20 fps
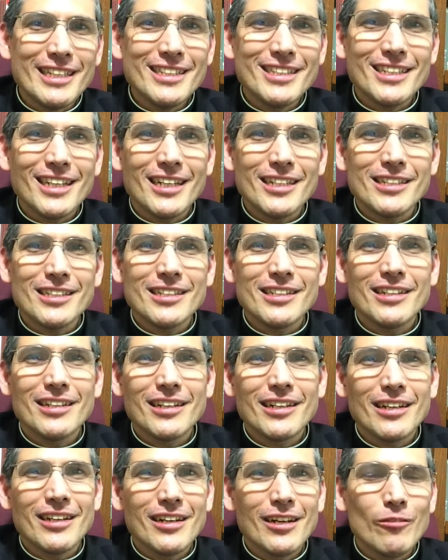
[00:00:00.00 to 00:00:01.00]
insights,
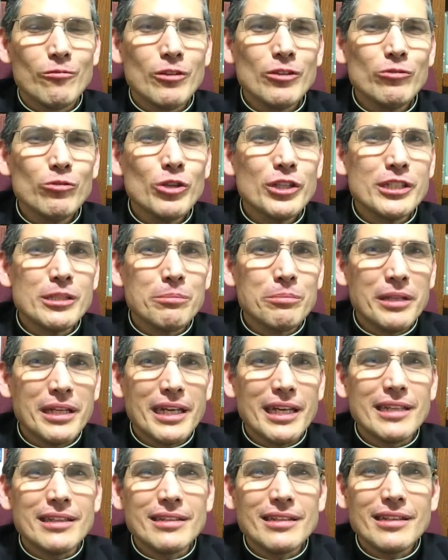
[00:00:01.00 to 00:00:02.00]
I want to
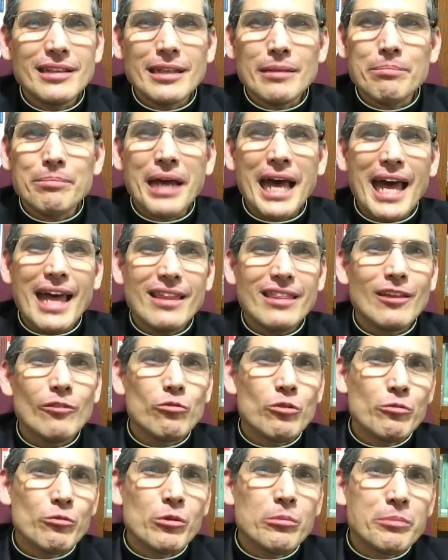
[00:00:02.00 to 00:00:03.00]
explain the path that
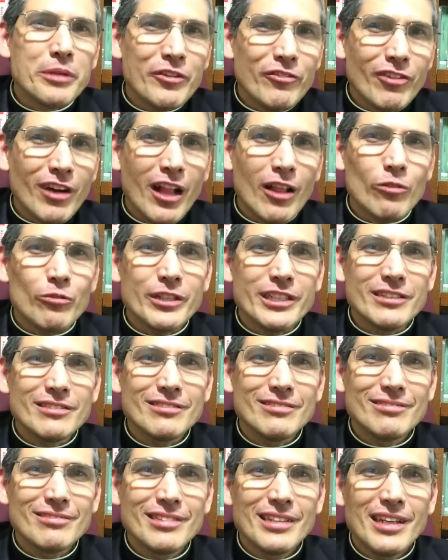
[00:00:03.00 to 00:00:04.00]
we will be following.
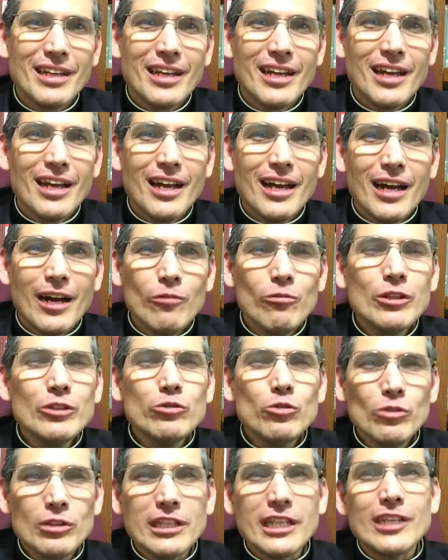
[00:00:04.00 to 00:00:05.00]
I want
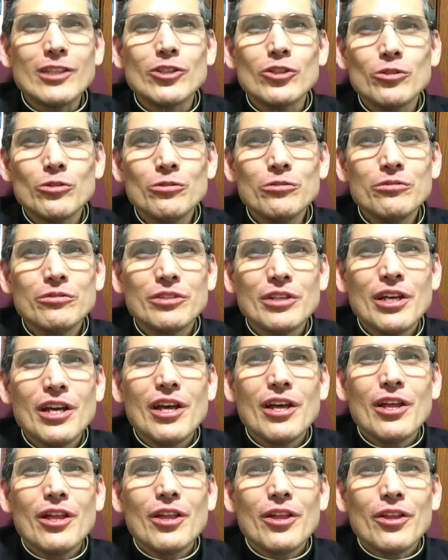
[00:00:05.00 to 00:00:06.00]
to lead you
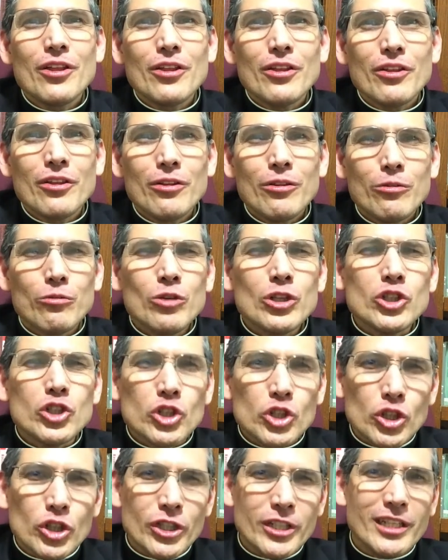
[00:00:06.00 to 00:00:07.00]
through a
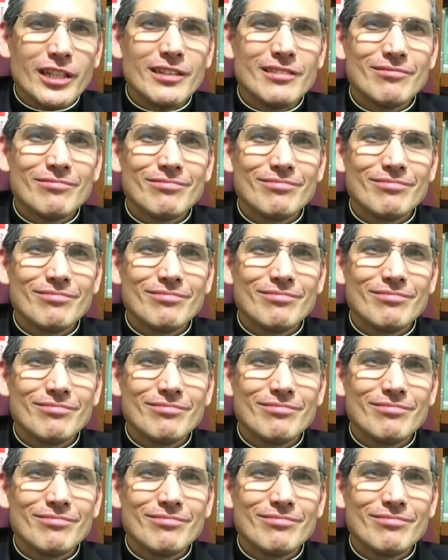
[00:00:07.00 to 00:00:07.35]
journey